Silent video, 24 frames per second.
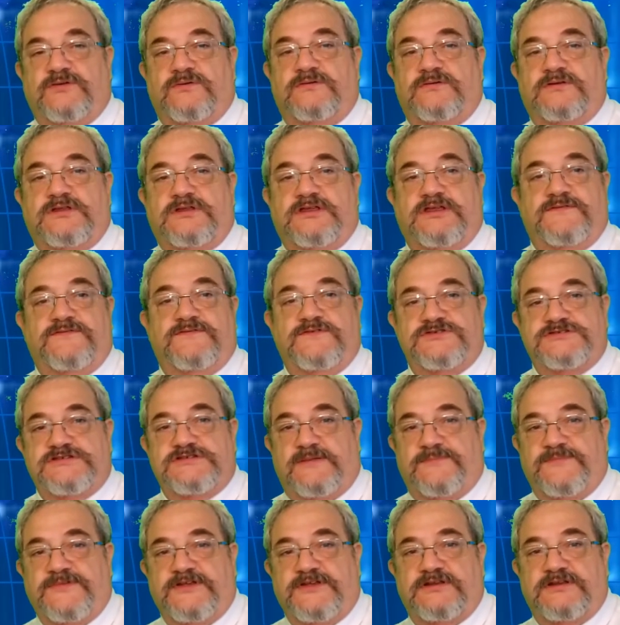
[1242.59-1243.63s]
to give you
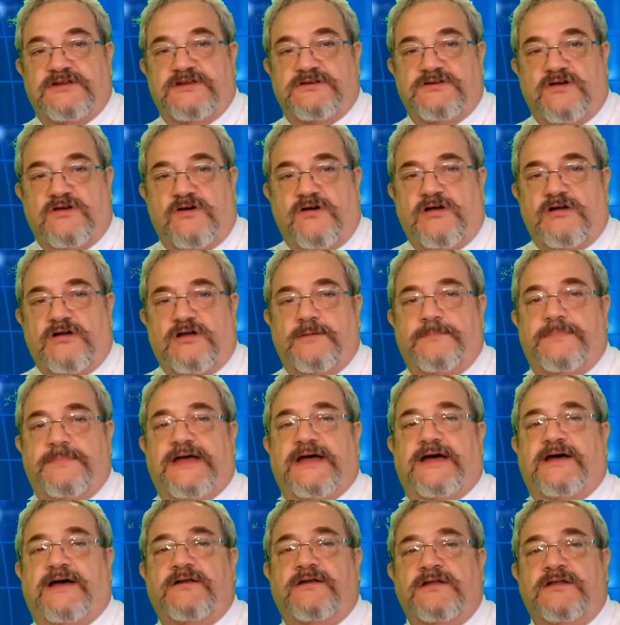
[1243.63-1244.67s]
something to talk
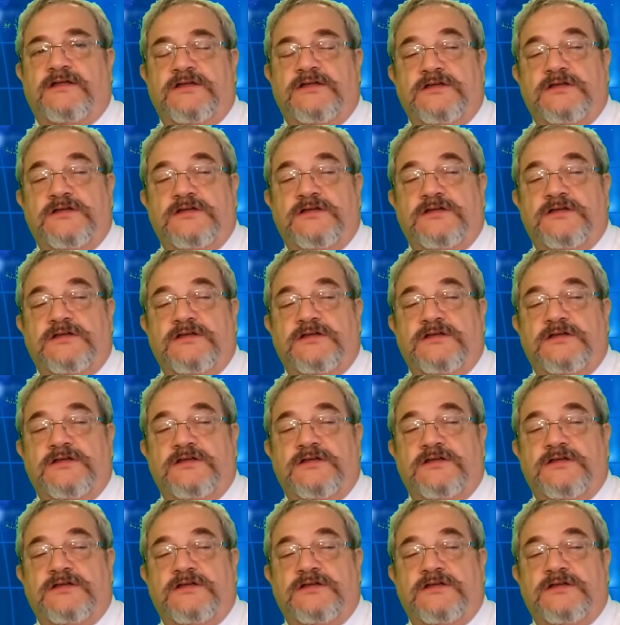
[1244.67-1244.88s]
about